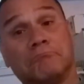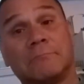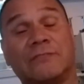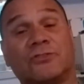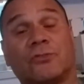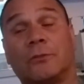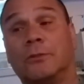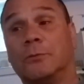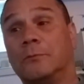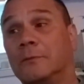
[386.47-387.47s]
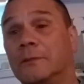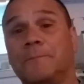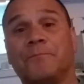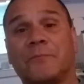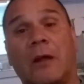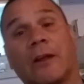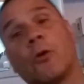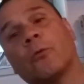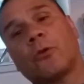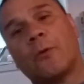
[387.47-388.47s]
"That's true." All right,
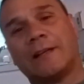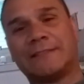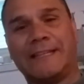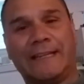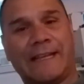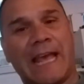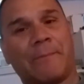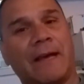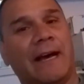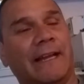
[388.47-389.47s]
go ask the handicap guy.